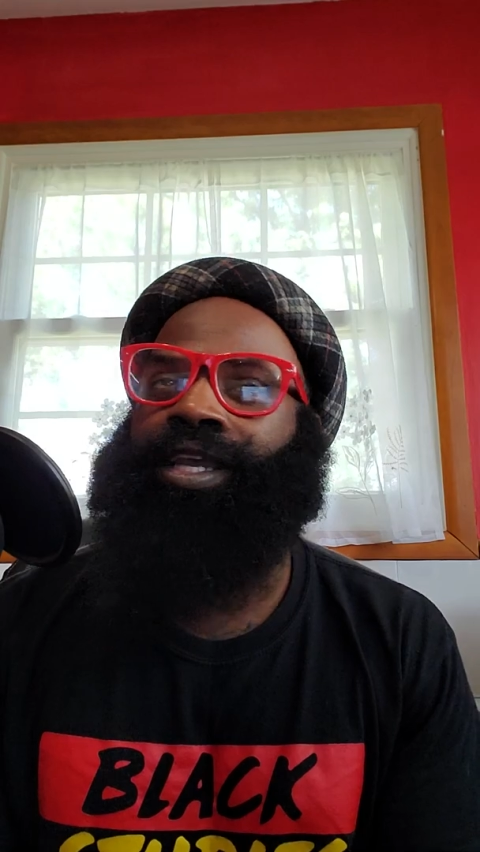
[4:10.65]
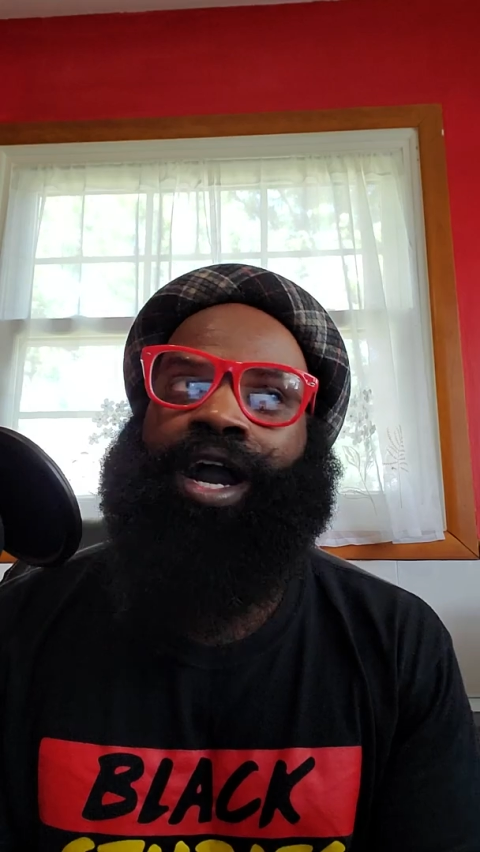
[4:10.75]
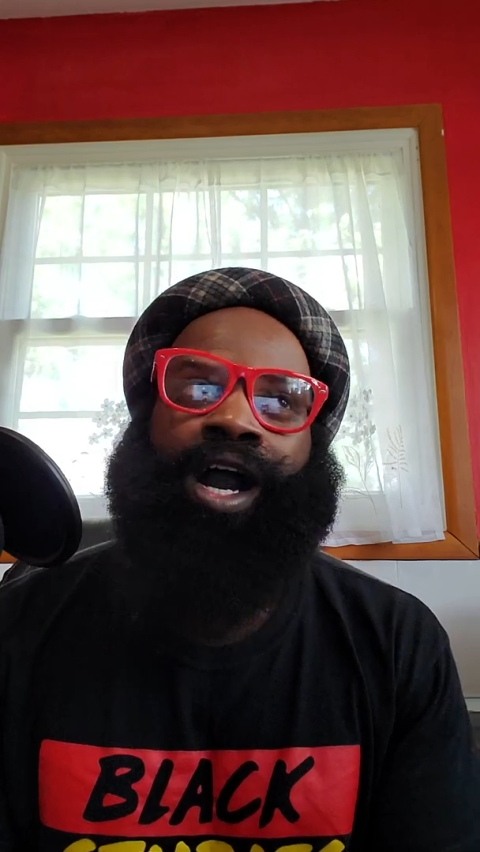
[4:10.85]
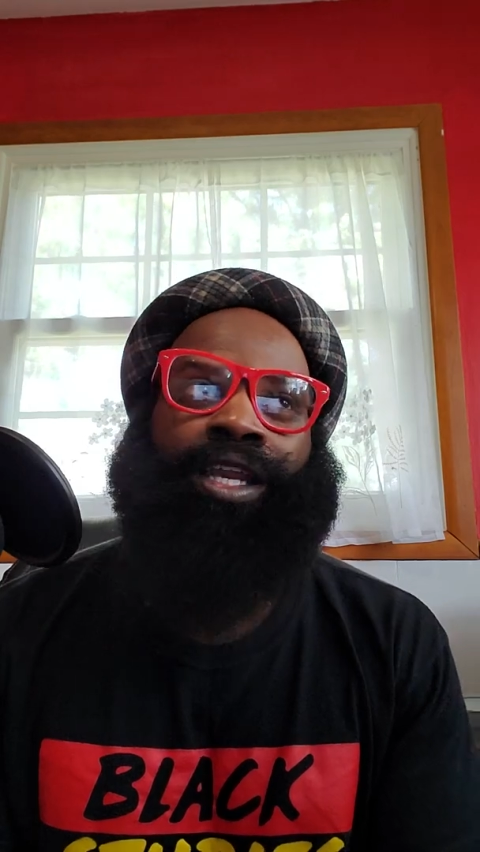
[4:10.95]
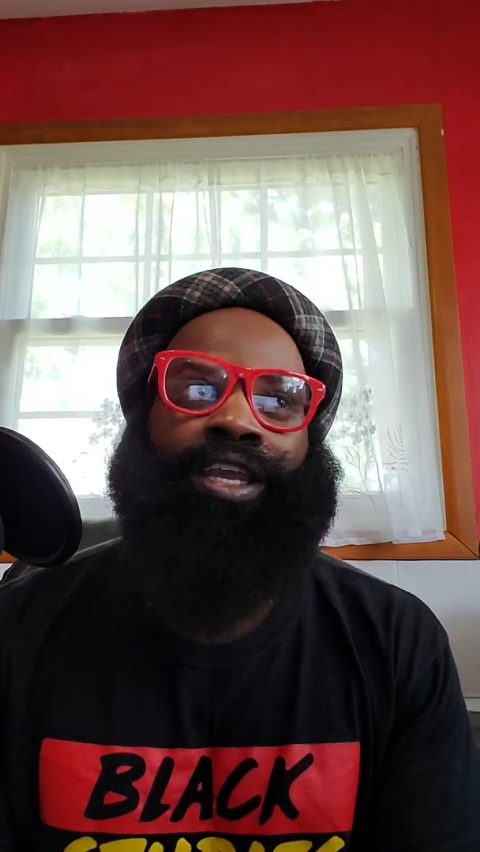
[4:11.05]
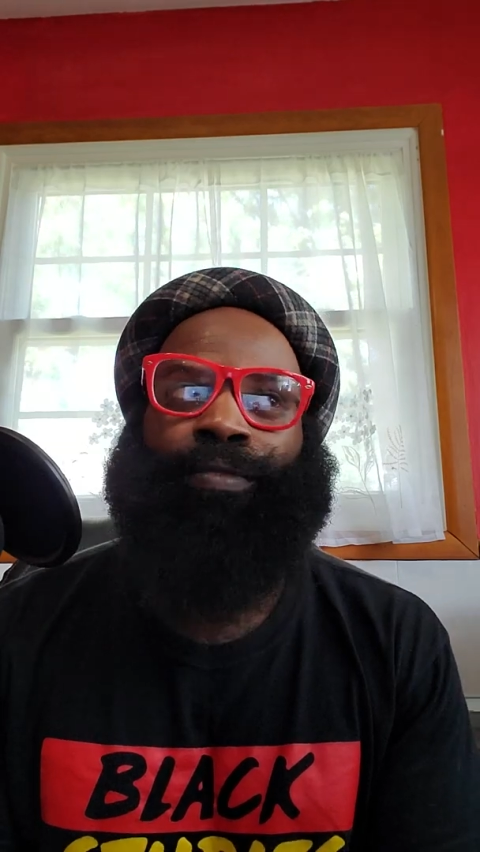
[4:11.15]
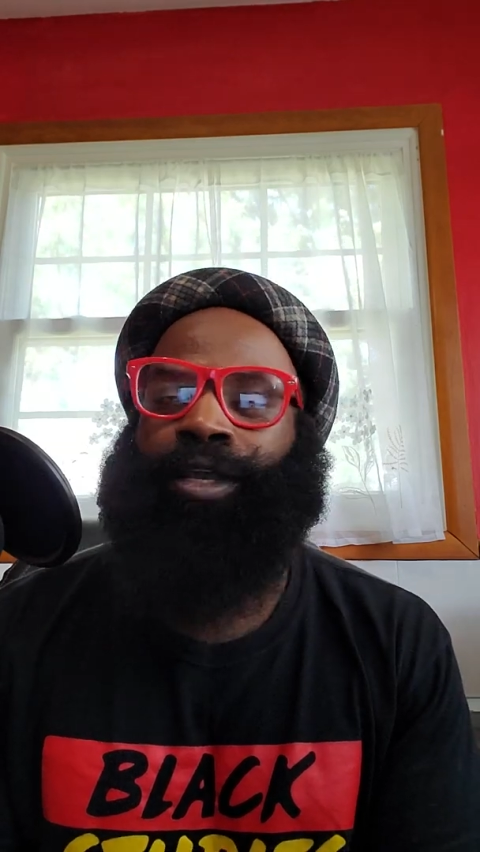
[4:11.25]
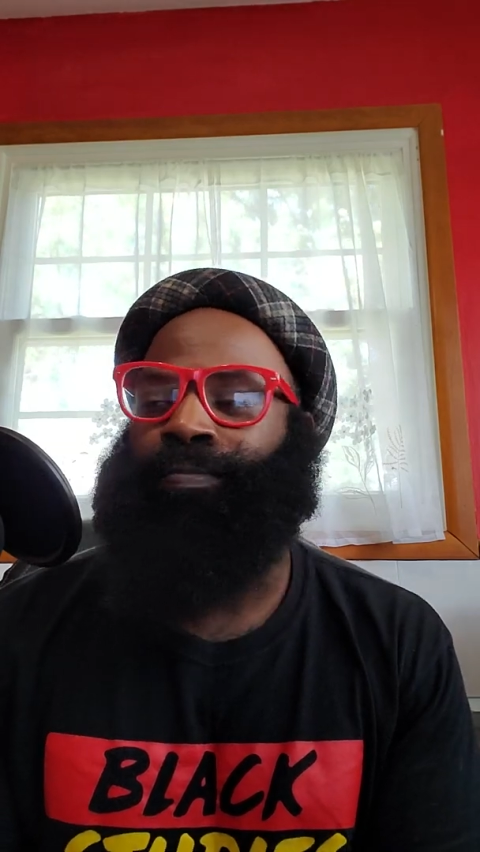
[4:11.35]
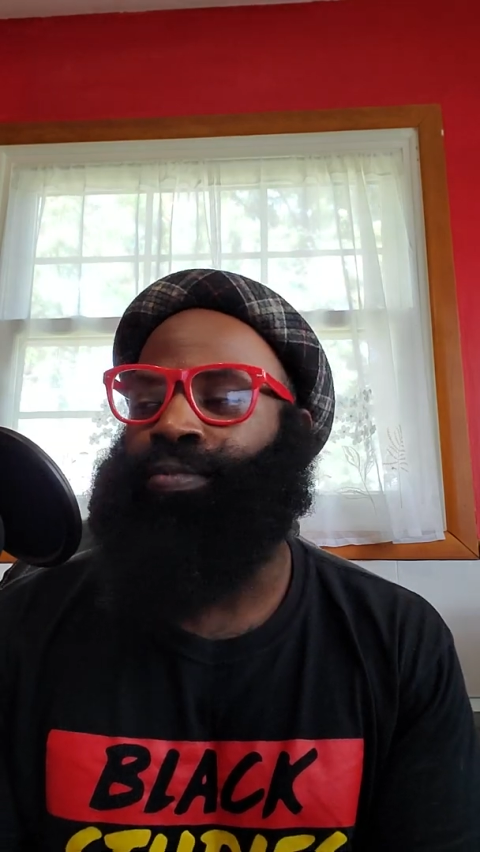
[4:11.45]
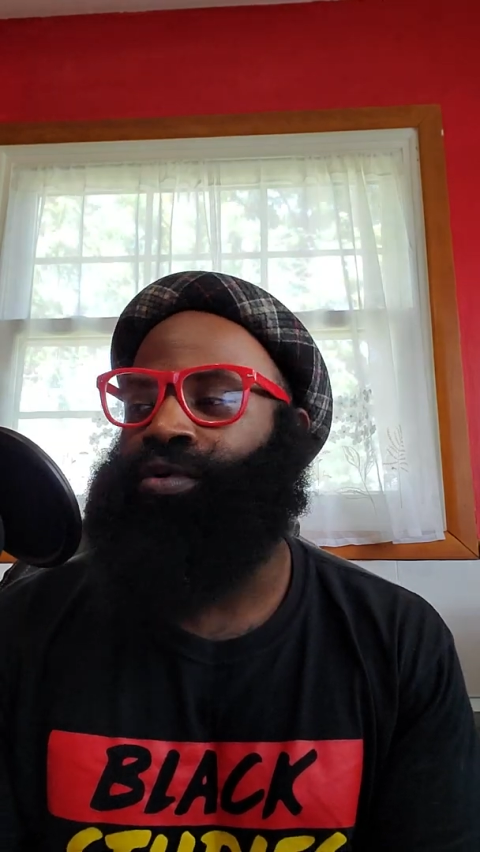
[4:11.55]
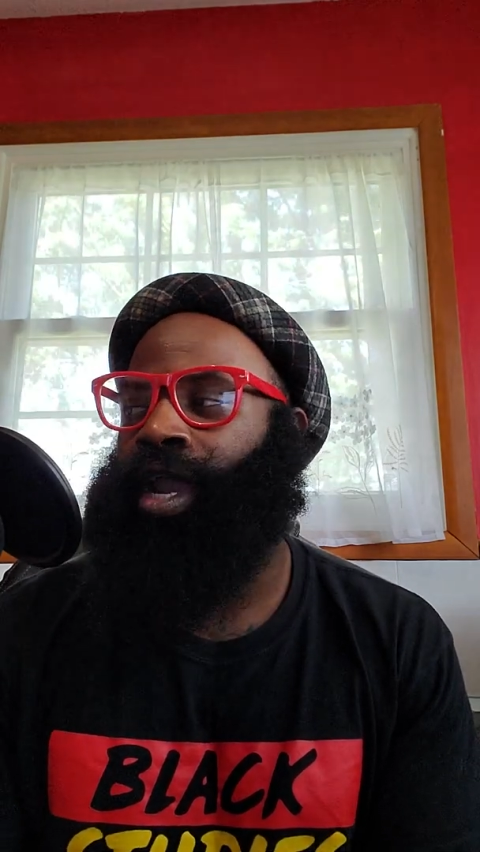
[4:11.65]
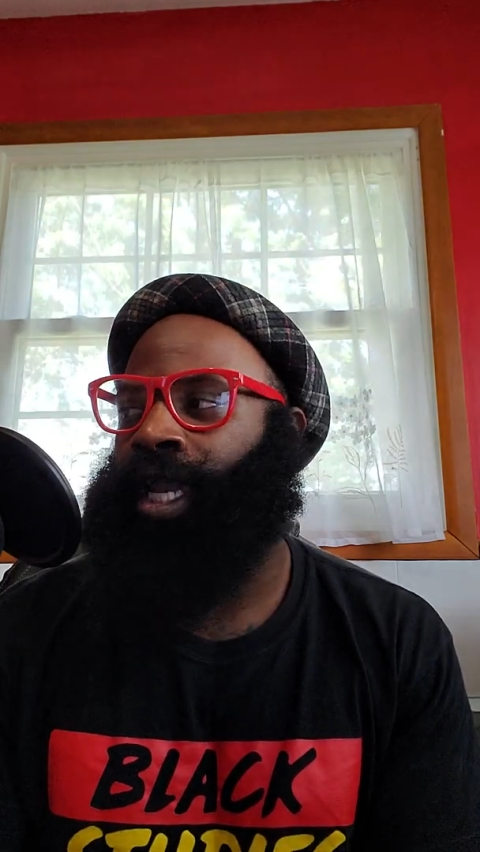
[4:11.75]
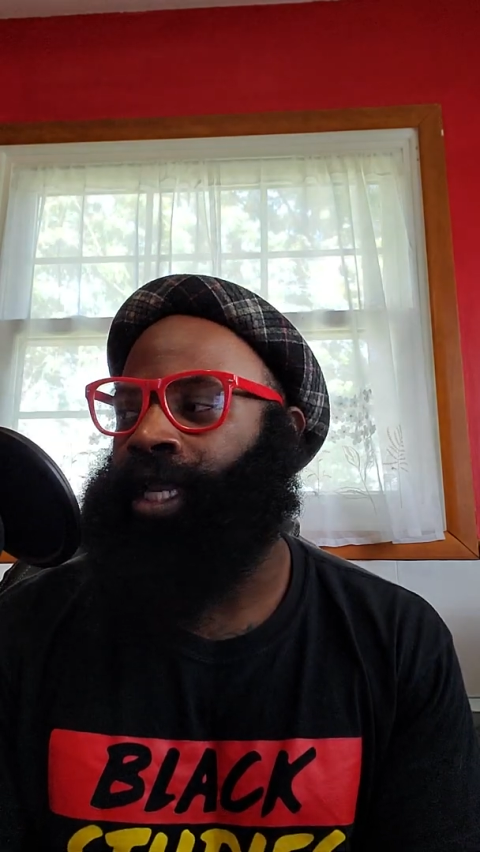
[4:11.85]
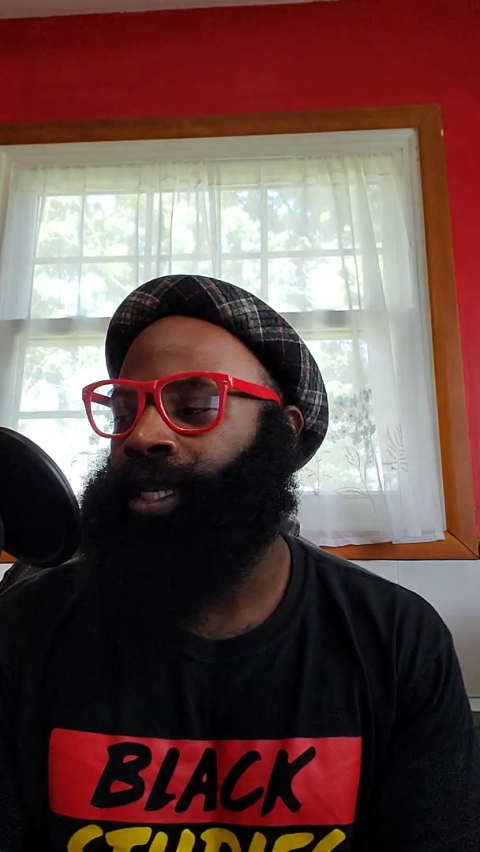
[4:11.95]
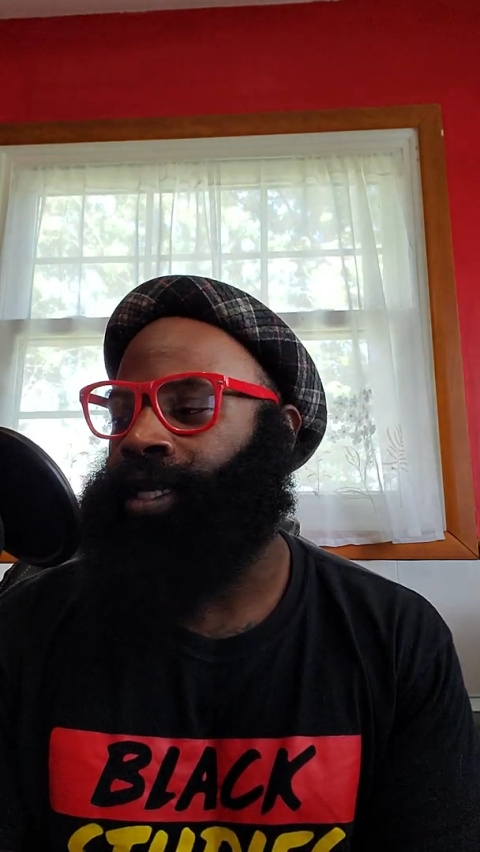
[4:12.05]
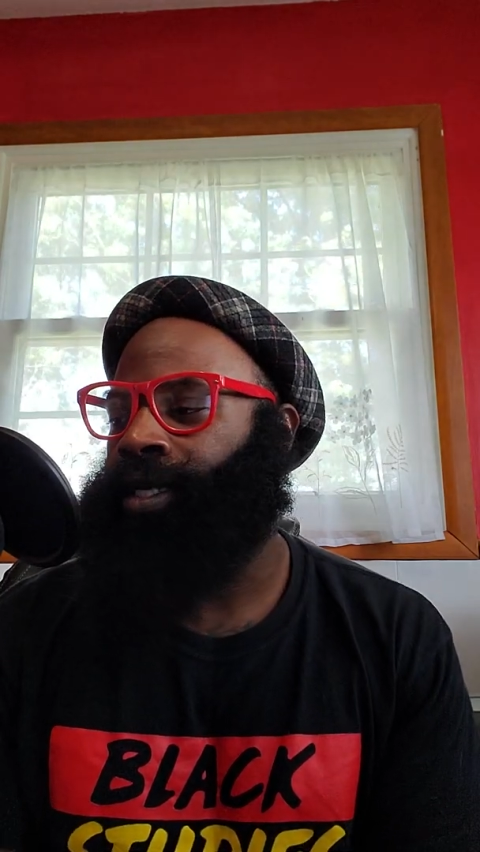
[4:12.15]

God, give me a break.